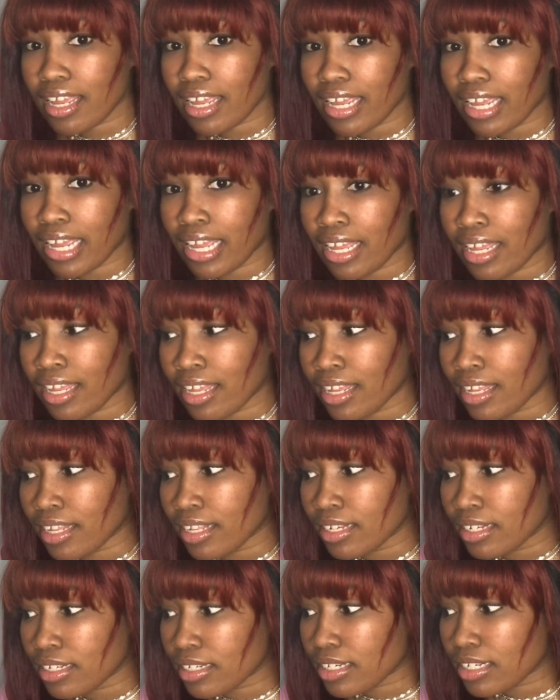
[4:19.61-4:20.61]

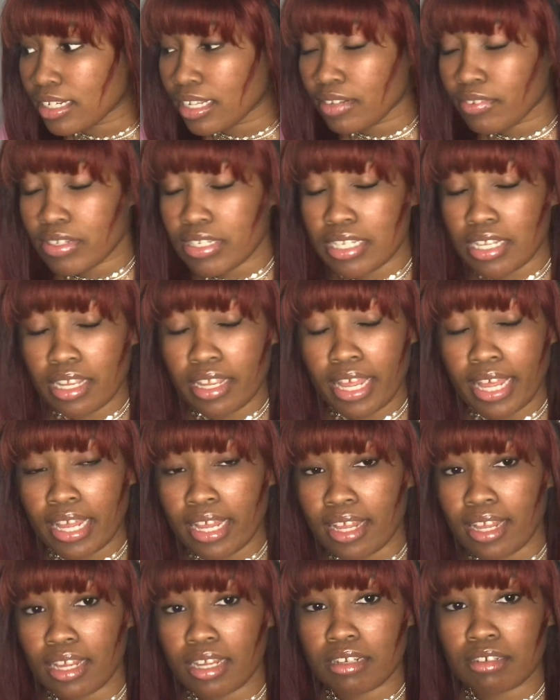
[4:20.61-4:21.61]
And they would say,
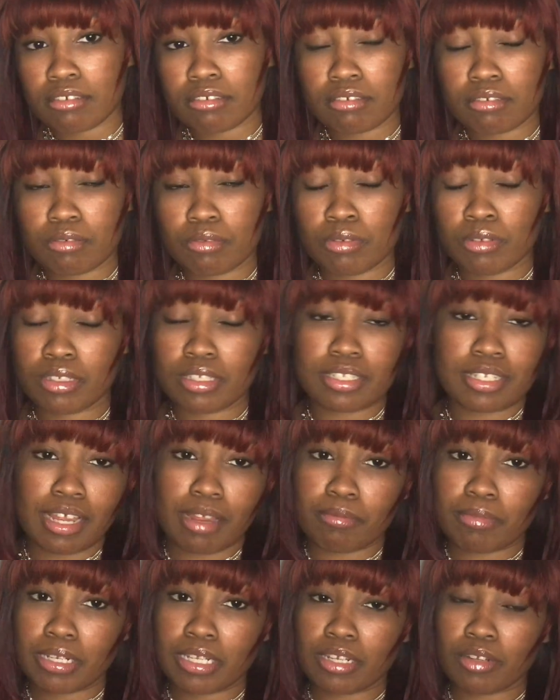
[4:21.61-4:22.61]
hey, it's
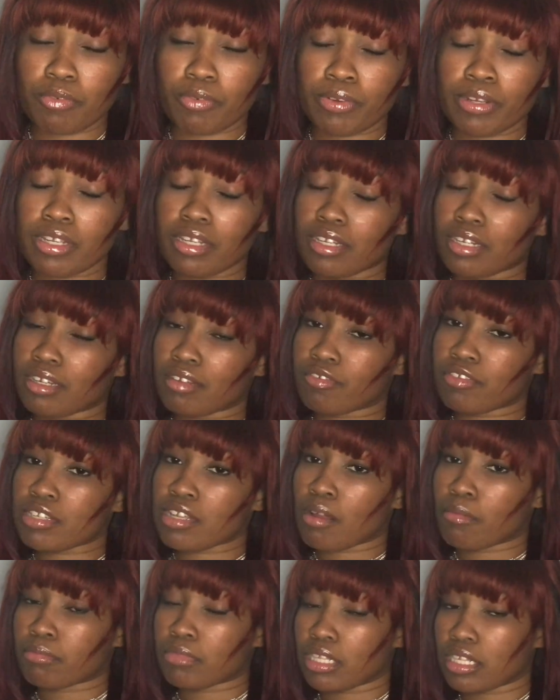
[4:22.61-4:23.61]
time to get rid of
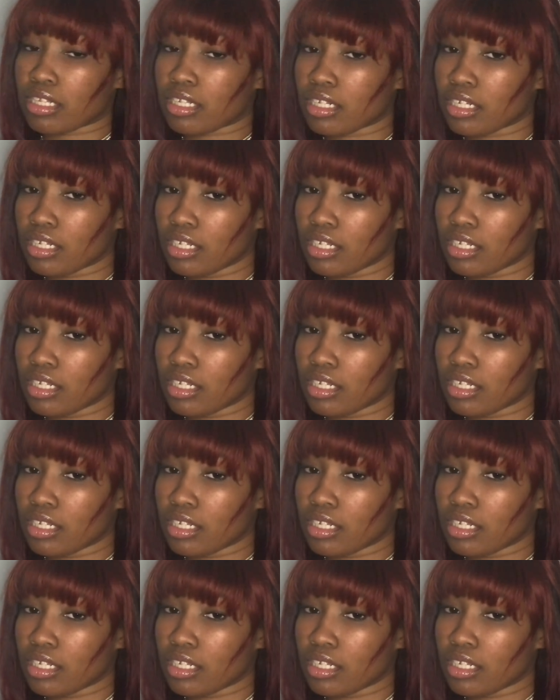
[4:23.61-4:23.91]
something.